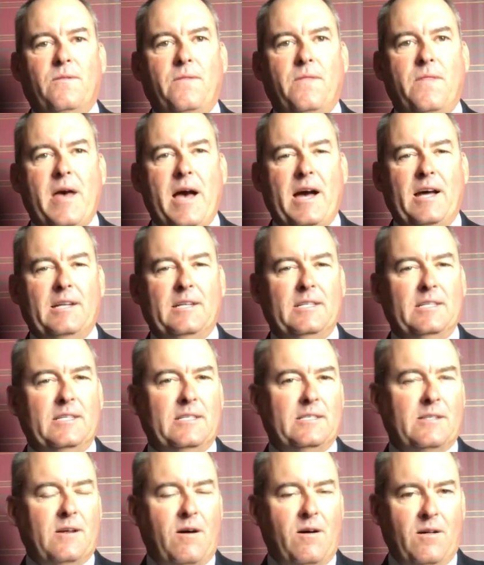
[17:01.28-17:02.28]
that
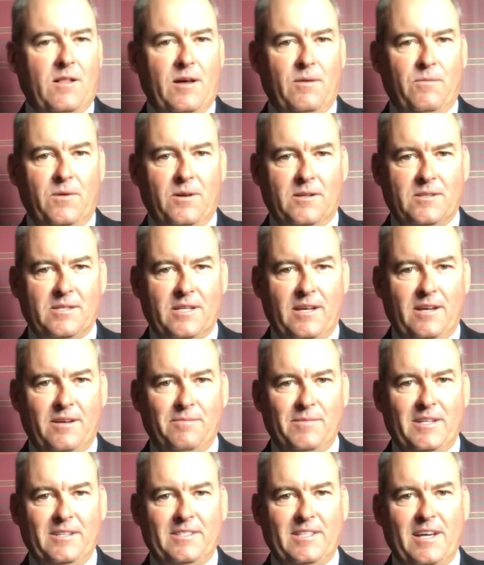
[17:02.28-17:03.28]
is all I want to say on
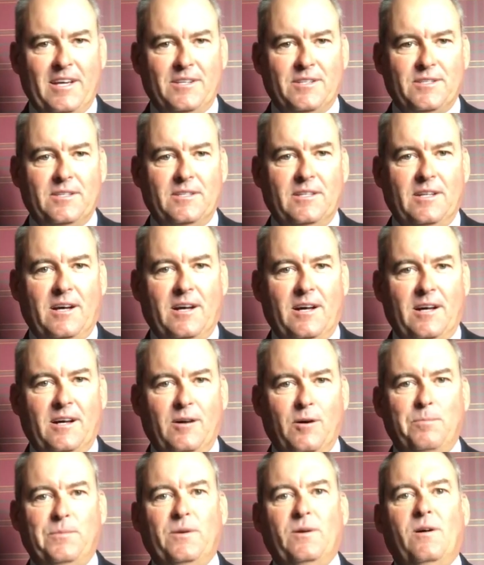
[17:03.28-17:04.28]
meditation. I
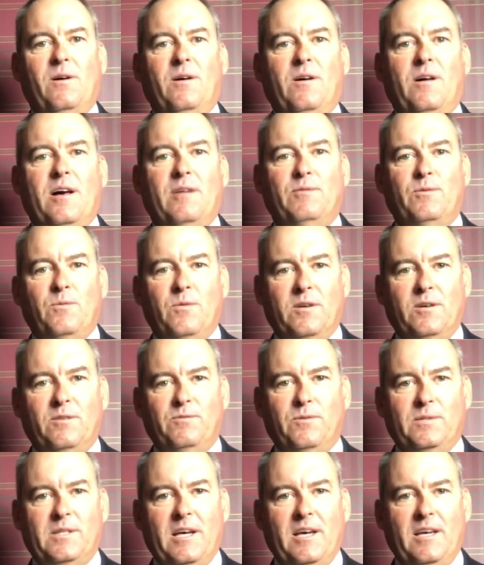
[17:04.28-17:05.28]
hope you all have a
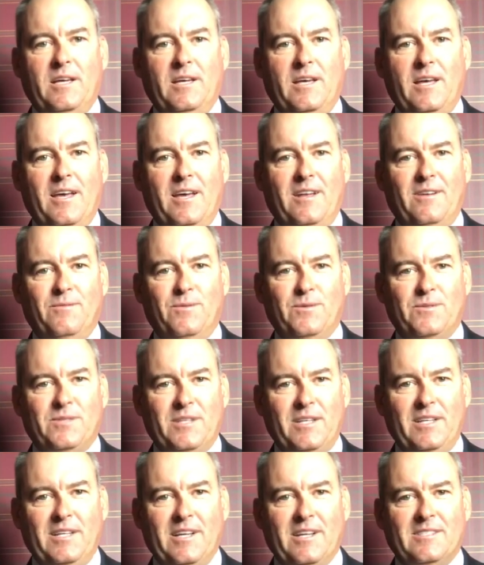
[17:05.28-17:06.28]
wonderful day, and we'll
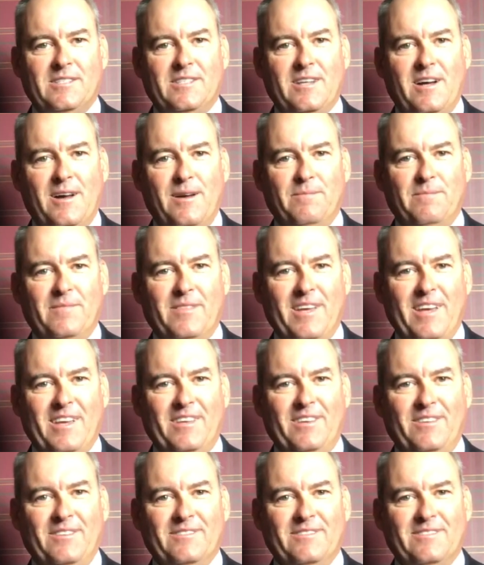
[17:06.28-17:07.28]
see you next time.
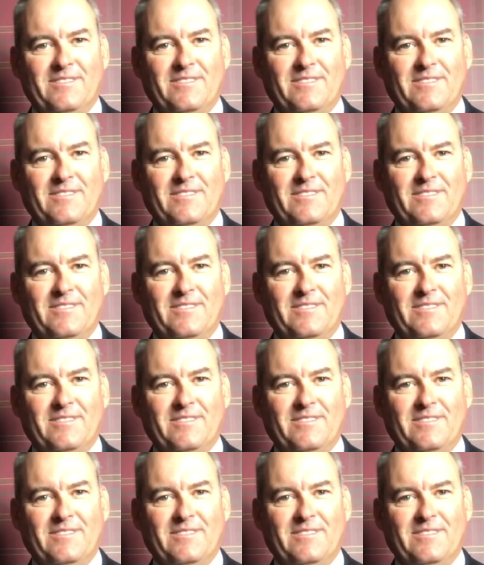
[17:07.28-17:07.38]
Thank you.